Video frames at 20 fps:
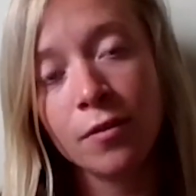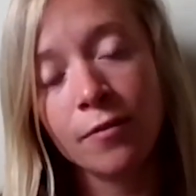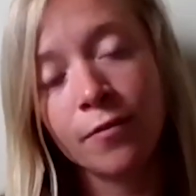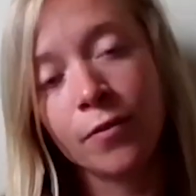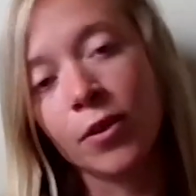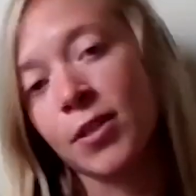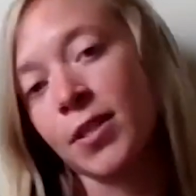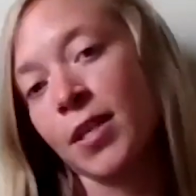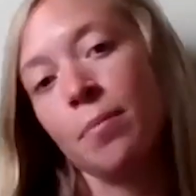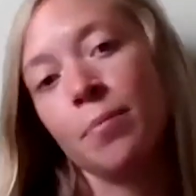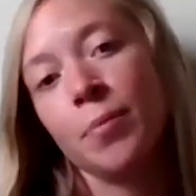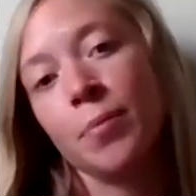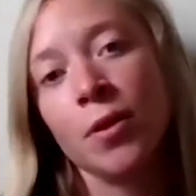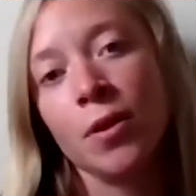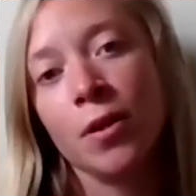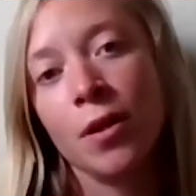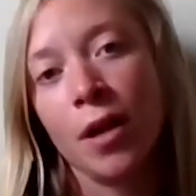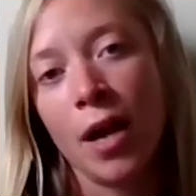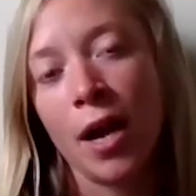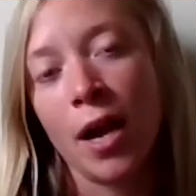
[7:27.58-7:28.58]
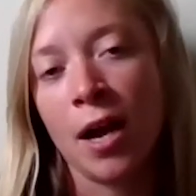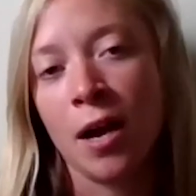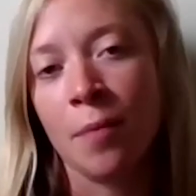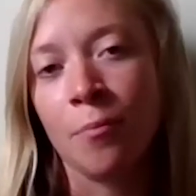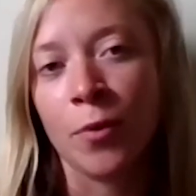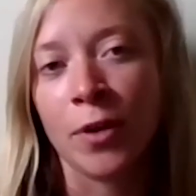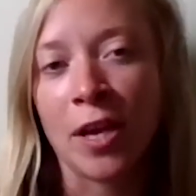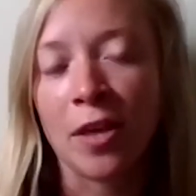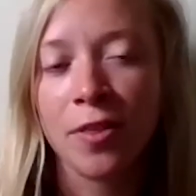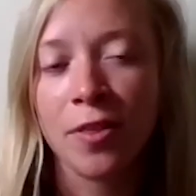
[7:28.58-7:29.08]
For example, um,
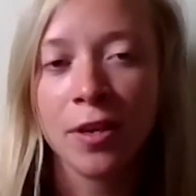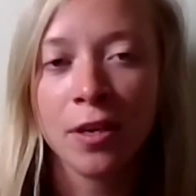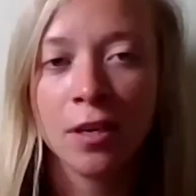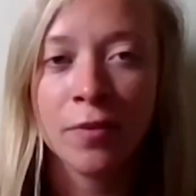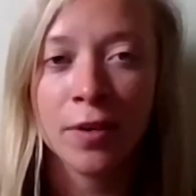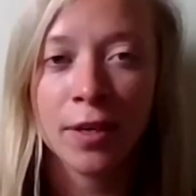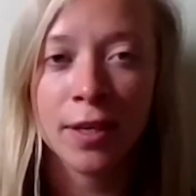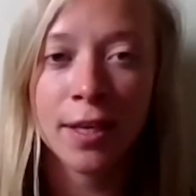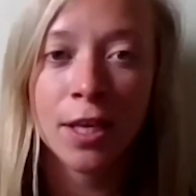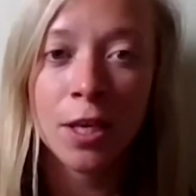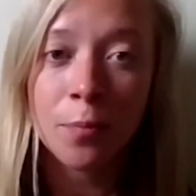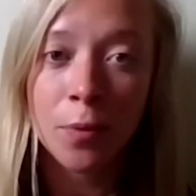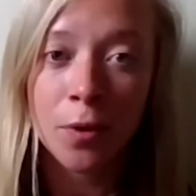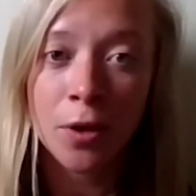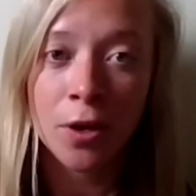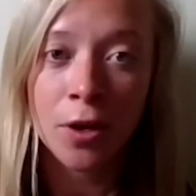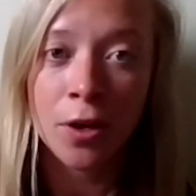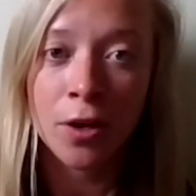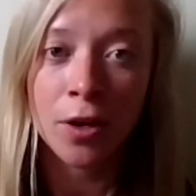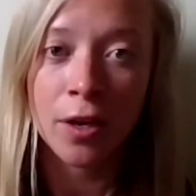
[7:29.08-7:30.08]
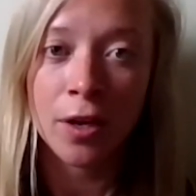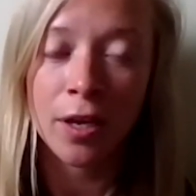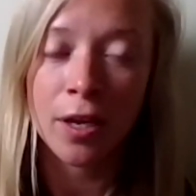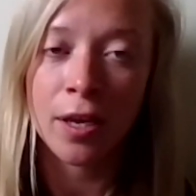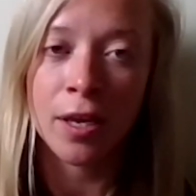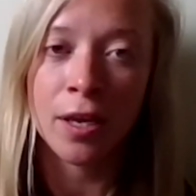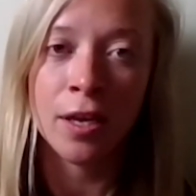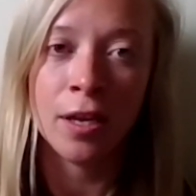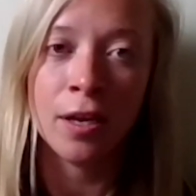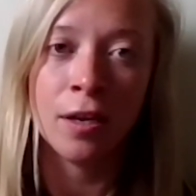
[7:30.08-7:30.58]
when I think of a keeper
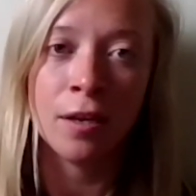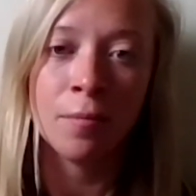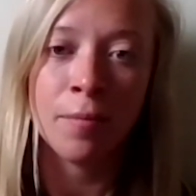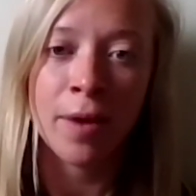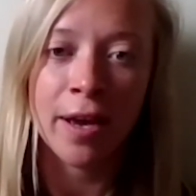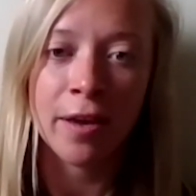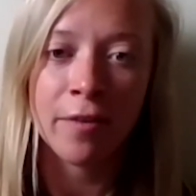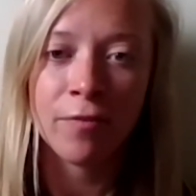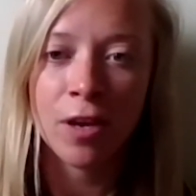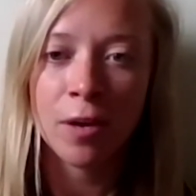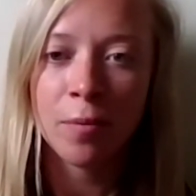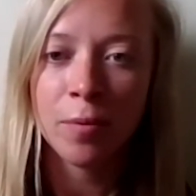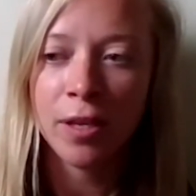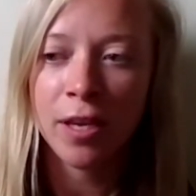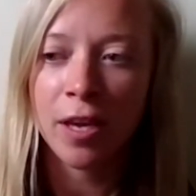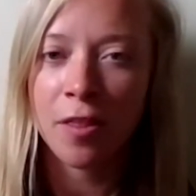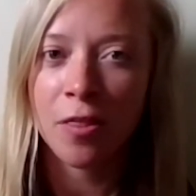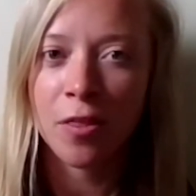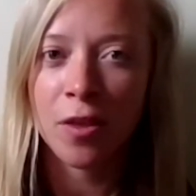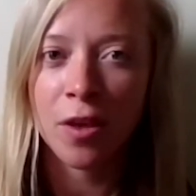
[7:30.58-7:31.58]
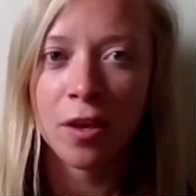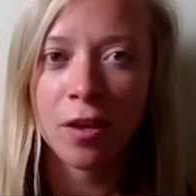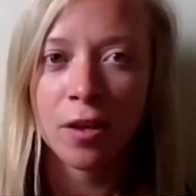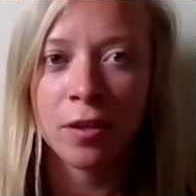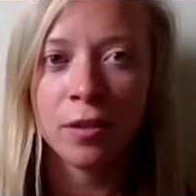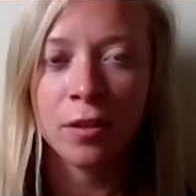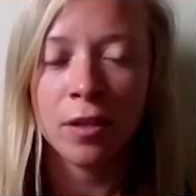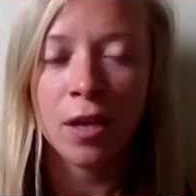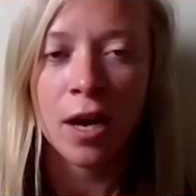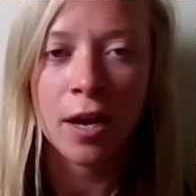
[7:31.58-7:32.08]
in my family, I think a
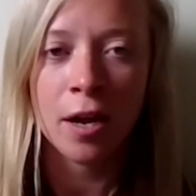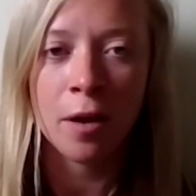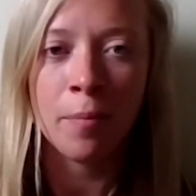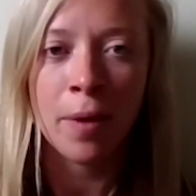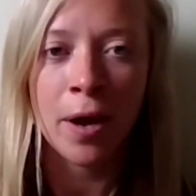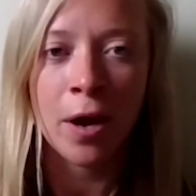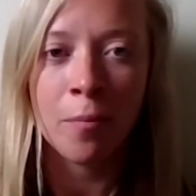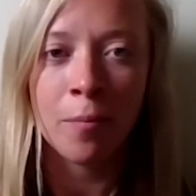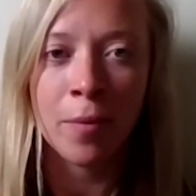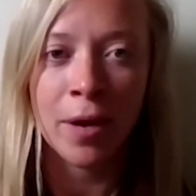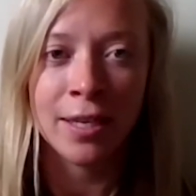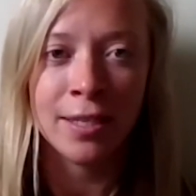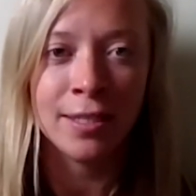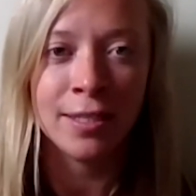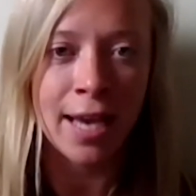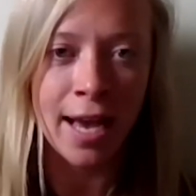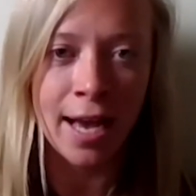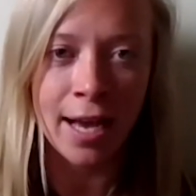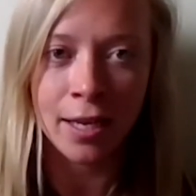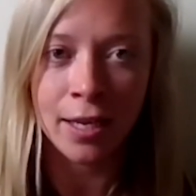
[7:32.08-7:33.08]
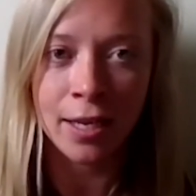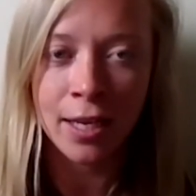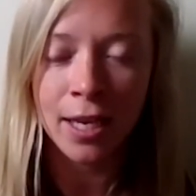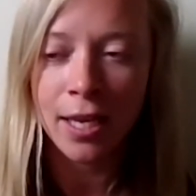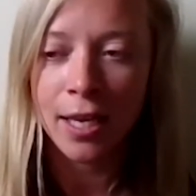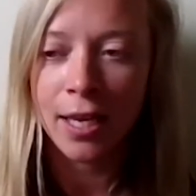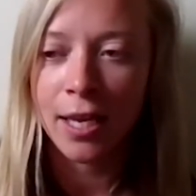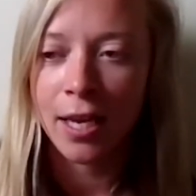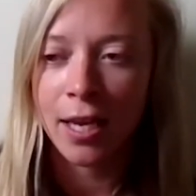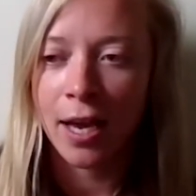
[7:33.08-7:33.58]
lot about my dad.
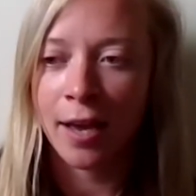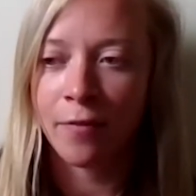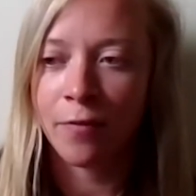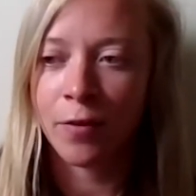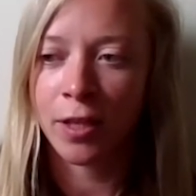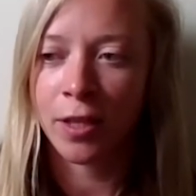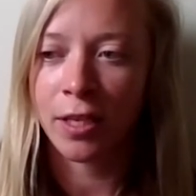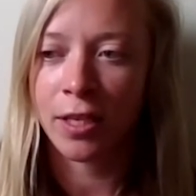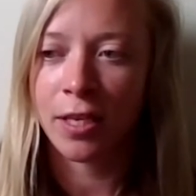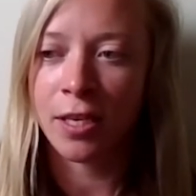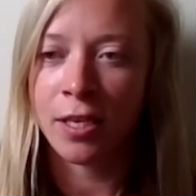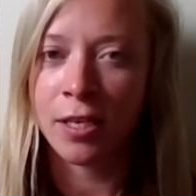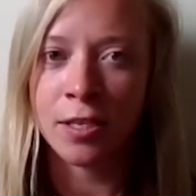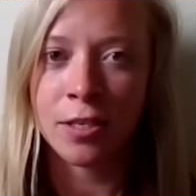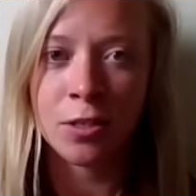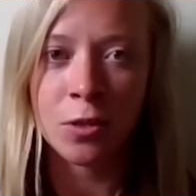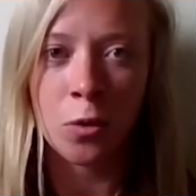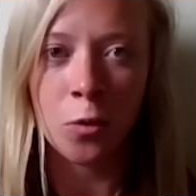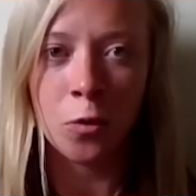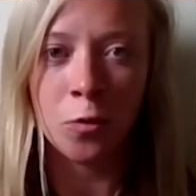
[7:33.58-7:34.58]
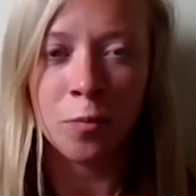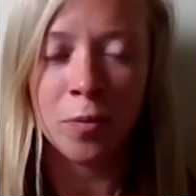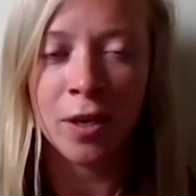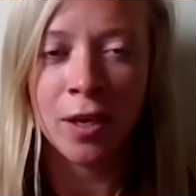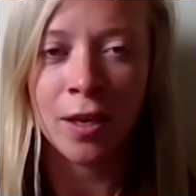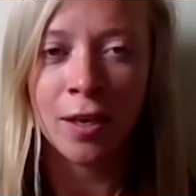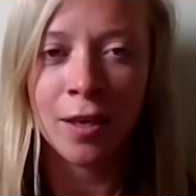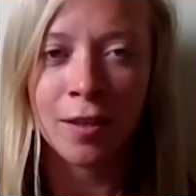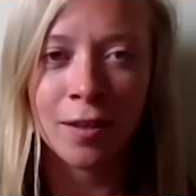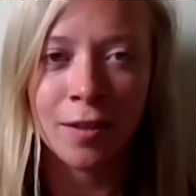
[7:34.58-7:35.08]
I feel like he's told
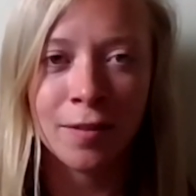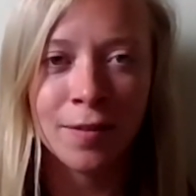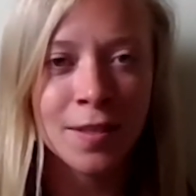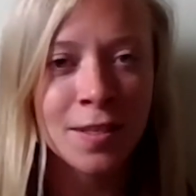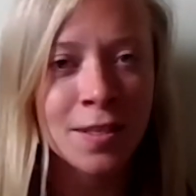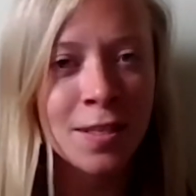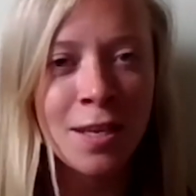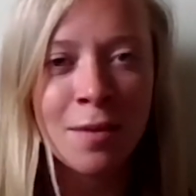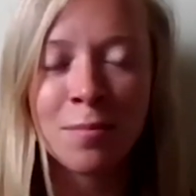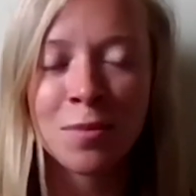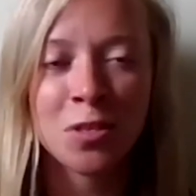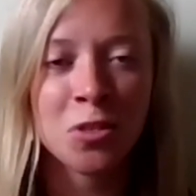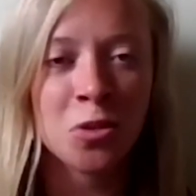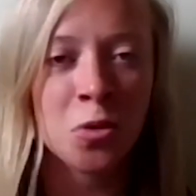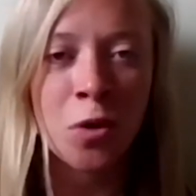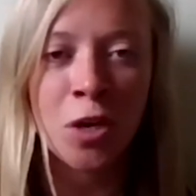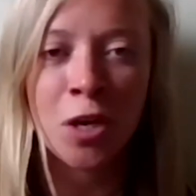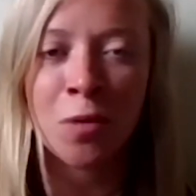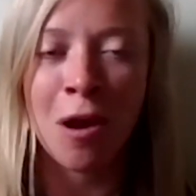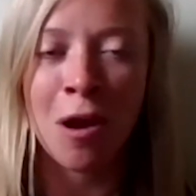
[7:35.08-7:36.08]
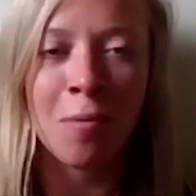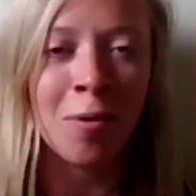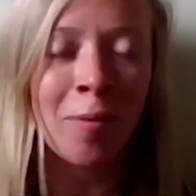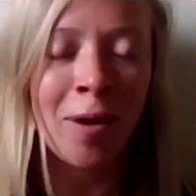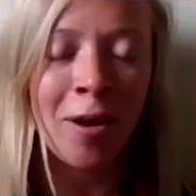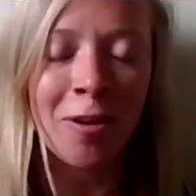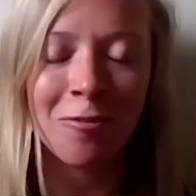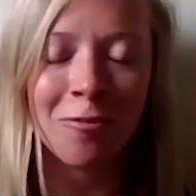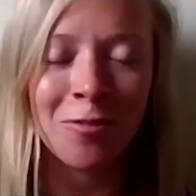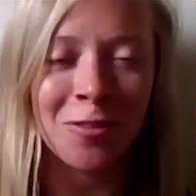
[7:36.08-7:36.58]
me the same story probably
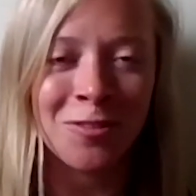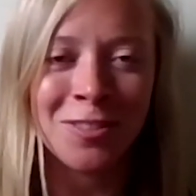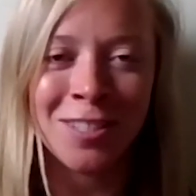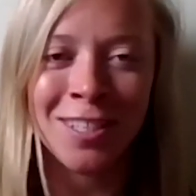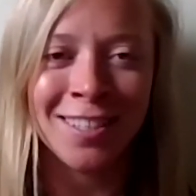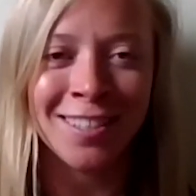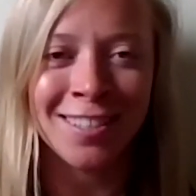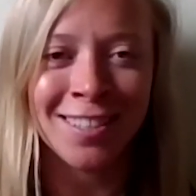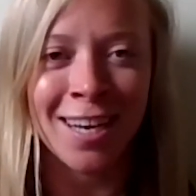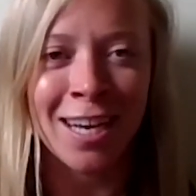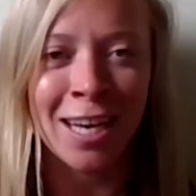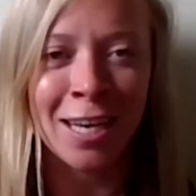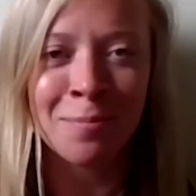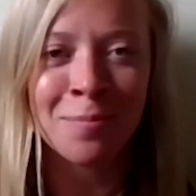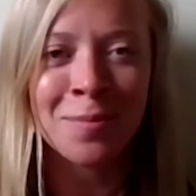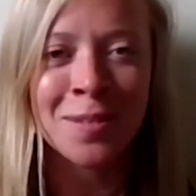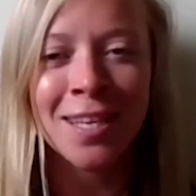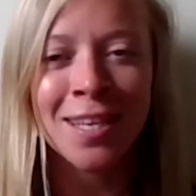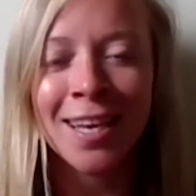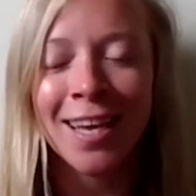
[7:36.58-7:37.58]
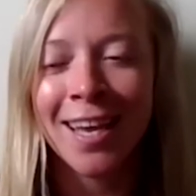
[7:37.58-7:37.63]
about 15 times.